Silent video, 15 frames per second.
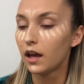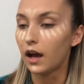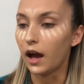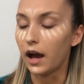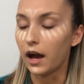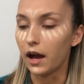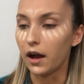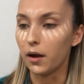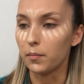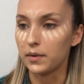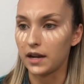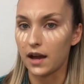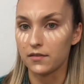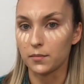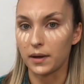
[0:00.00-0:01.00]
and
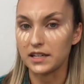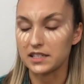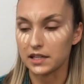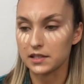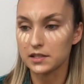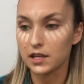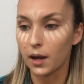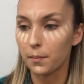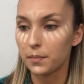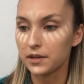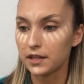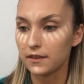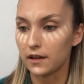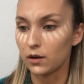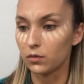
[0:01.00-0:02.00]
having my dance
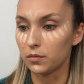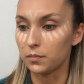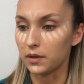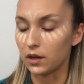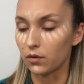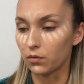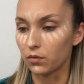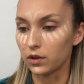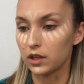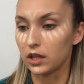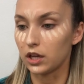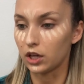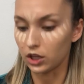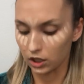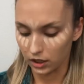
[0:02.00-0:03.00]
company, that it would be a
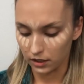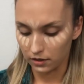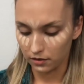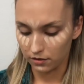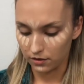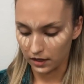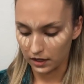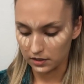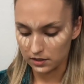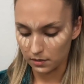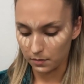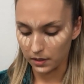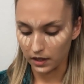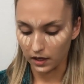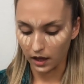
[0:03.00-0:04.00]
really good thing to
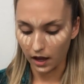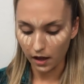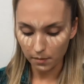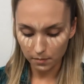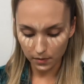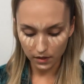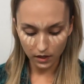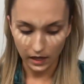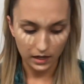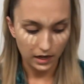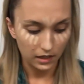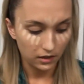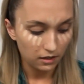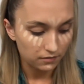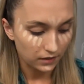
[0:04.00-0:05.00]
pick up. And I
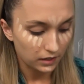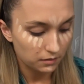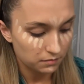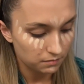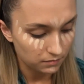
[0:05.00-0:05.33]
love it.